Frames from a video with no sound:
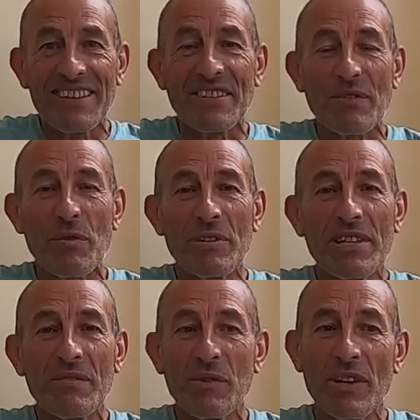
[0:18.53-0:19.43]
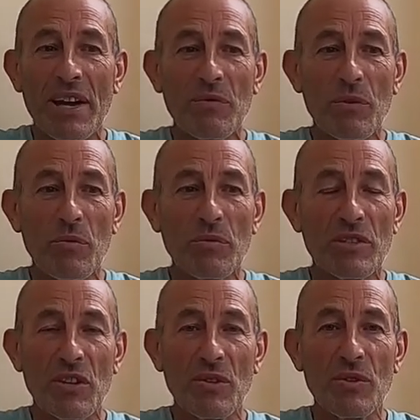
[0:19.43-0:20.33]
So what we
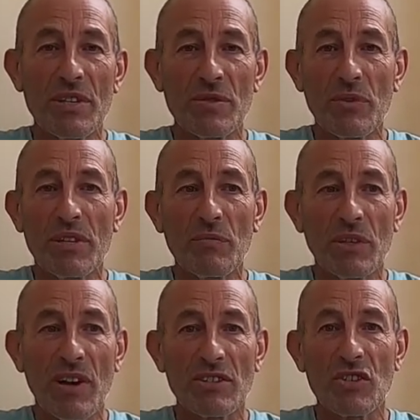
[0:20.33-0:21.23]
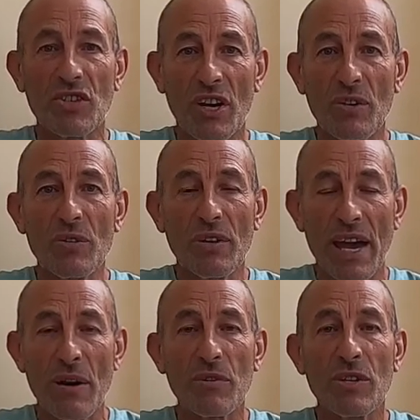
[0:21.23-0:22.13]
do is we like to show
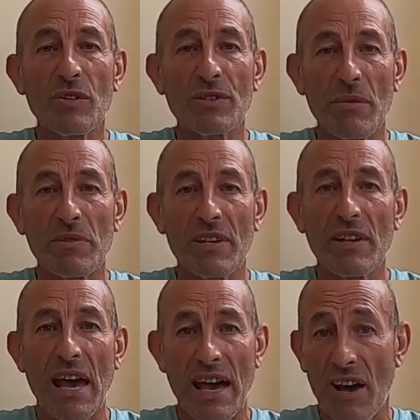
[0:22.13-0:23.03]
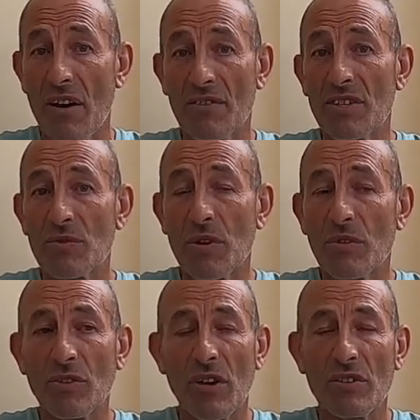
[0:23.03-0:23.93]
how we use some of our harvest as well.
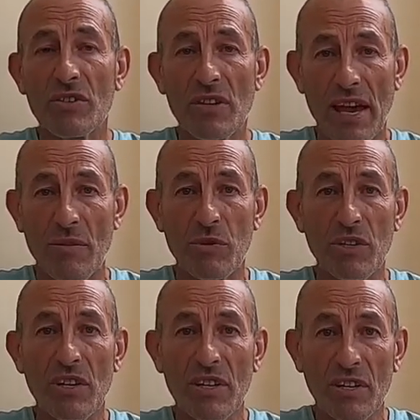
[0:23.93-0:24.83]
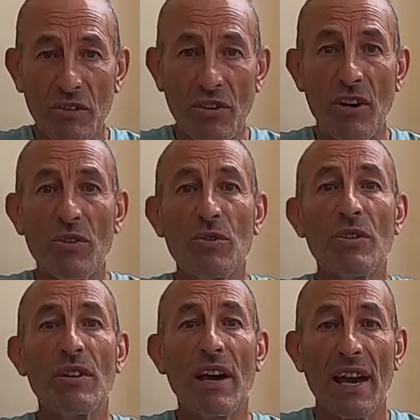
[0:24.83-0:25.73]
Not only how we grow
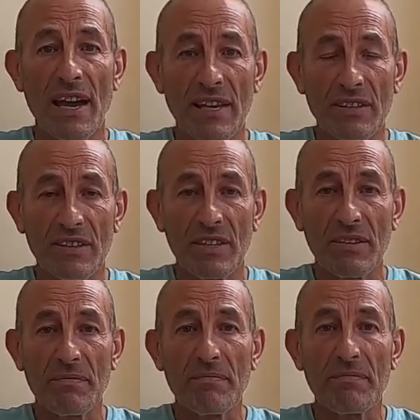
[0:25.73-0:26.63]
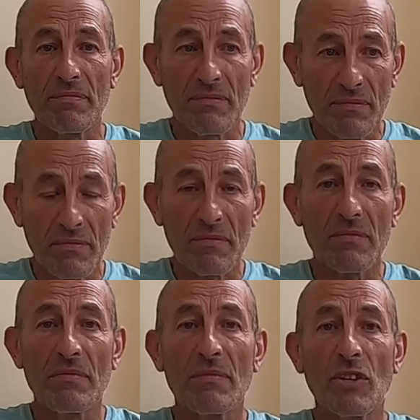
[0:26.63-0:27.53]
and
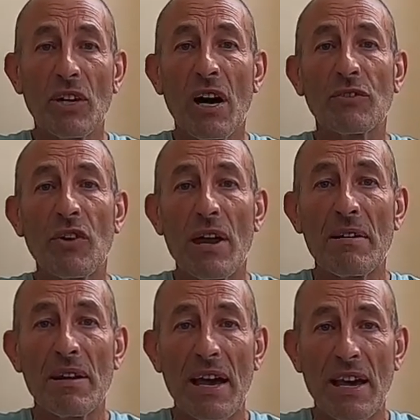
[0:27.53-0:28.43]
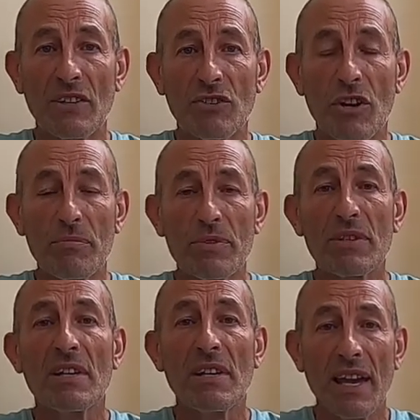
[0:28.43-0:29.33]
look after our crops
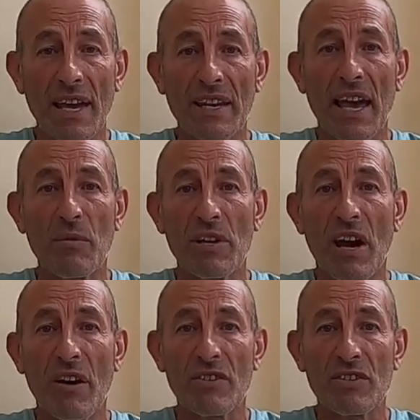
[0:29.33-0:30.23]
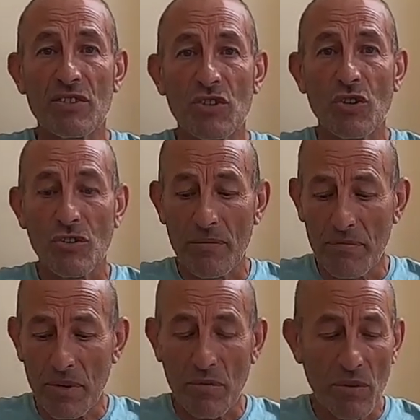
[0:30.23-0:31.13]
and how we harvest and store them,
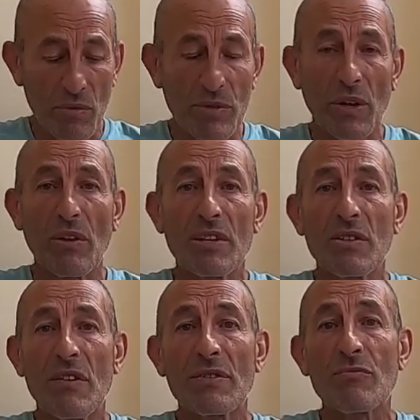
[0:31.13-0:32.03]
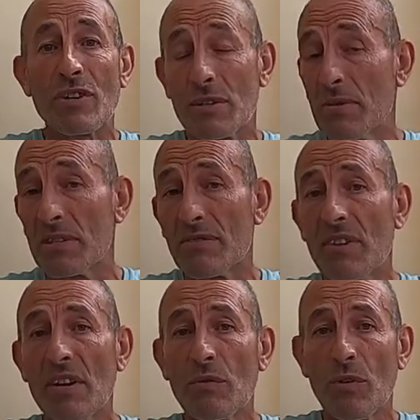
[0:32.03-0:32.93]
but also like to have some recipes of
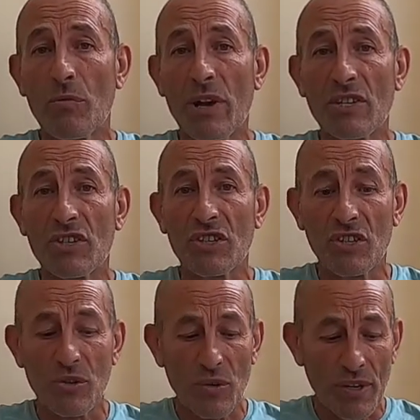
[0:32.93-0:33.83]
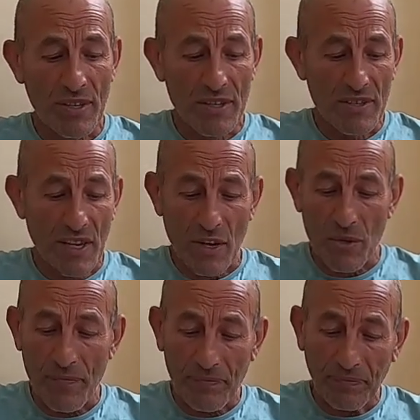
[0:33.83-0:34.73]
what we actually do.
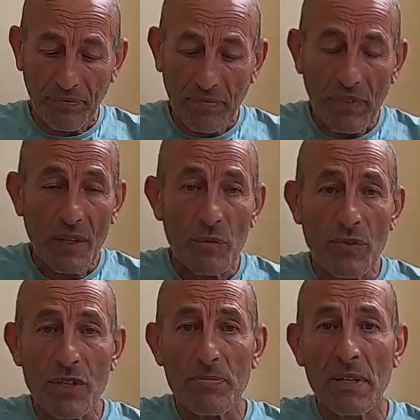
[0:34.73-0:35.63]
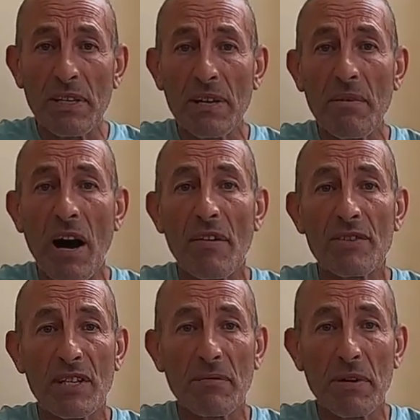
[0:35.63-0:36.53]
So we've just been
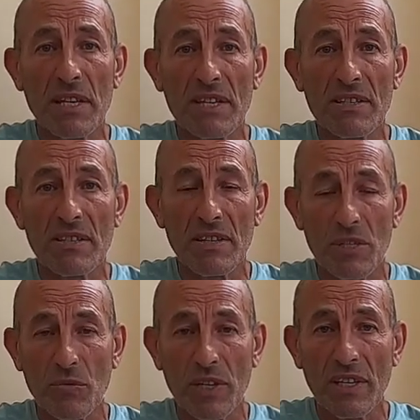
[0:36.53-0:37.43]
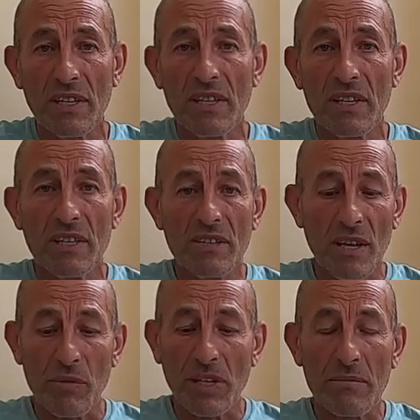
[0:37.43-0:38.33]
harvesting peas this week.
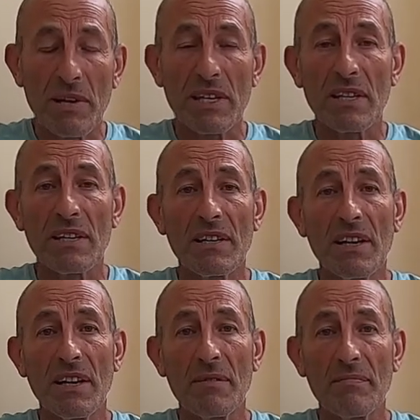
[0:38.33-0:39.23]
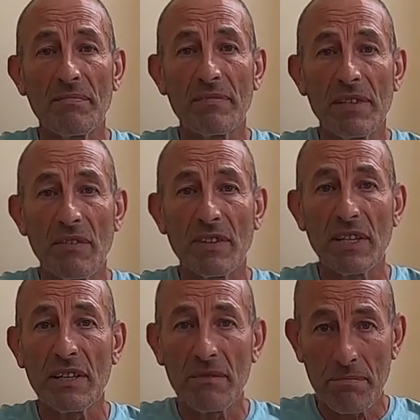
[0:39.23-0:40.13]
So we're going to make a
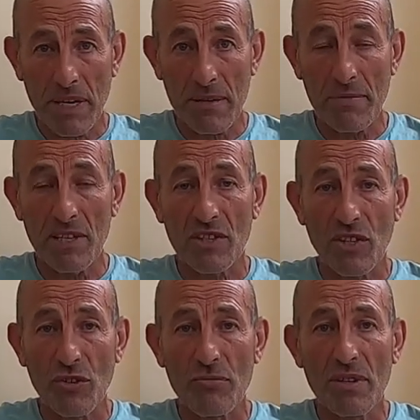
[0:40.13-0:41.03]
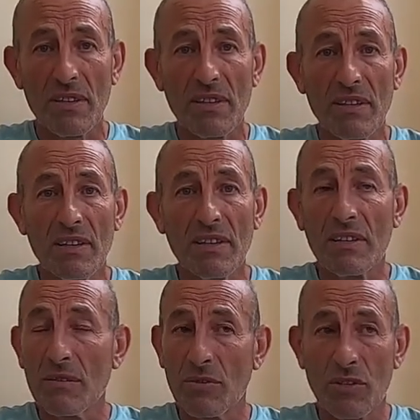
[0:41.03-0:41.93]
lovely pea and mint soup,
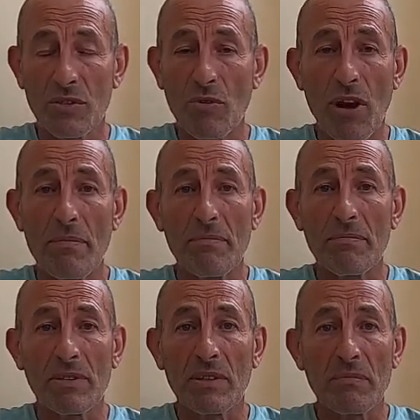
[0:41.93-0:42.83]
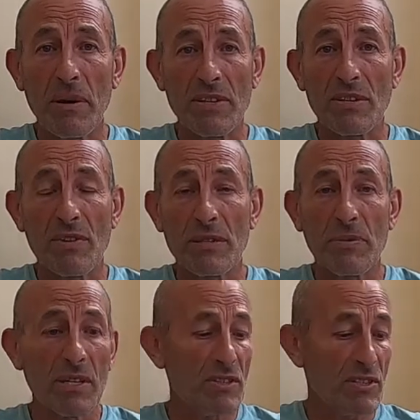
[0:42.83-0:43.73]
which is quite a basic
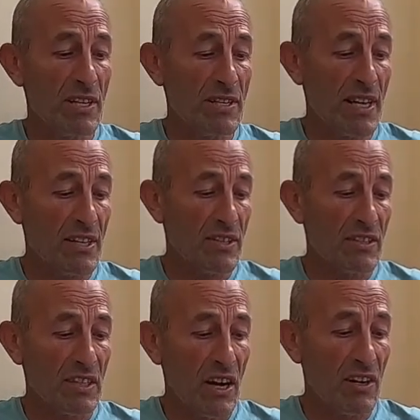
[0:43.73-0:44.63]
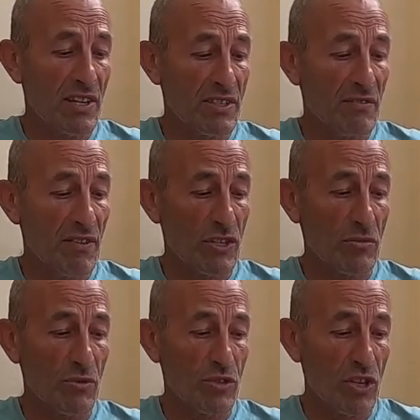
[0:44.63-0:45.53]
recipe. It just needs onion, garlic, some
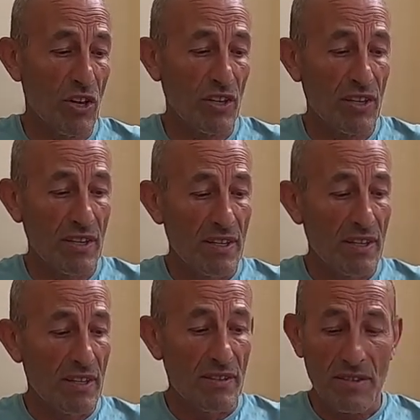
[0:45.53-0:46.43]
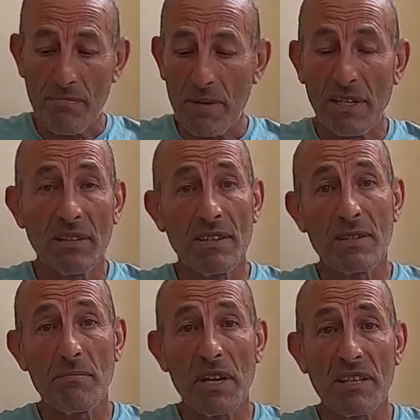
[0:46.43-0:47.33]
vegetable stock, some mint and
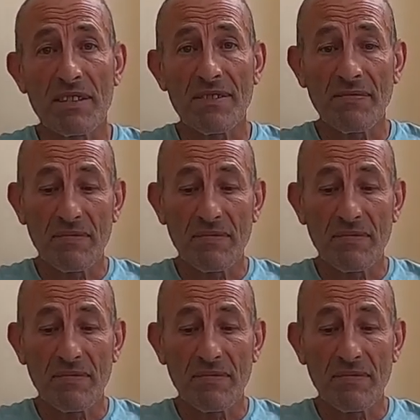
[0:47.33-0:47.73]
some peas.